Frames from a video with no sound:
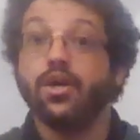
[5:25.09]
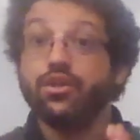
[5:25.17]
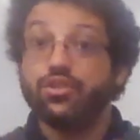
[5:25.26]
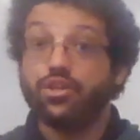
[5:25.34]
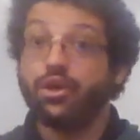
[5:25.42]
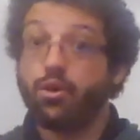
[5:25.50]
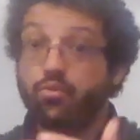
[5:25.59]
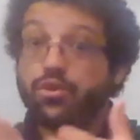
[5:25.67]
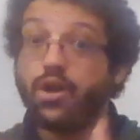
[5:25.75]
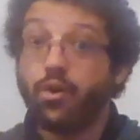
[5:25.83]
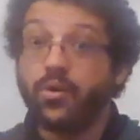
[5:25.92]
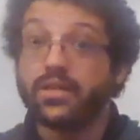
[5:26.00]
So
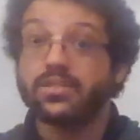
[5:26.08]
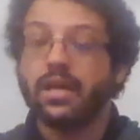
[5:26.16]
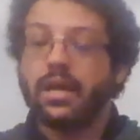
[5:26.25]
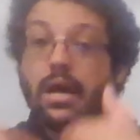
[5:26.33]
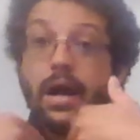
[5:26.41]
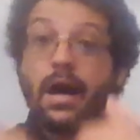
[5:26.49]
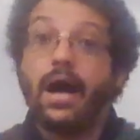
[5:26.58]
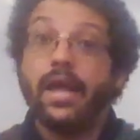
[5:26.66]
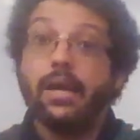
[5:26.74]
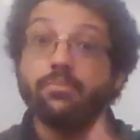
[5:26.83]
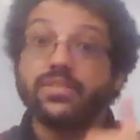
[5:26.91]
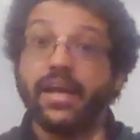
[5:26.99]
notice I
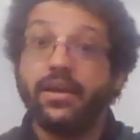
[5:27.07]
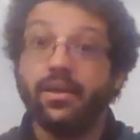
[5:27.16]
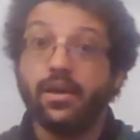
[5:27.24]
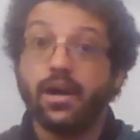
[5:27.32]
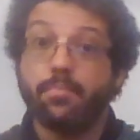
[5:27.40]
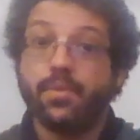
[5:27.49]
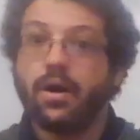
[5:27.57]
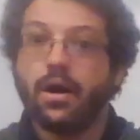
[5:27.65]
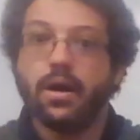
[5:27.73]
am standing up.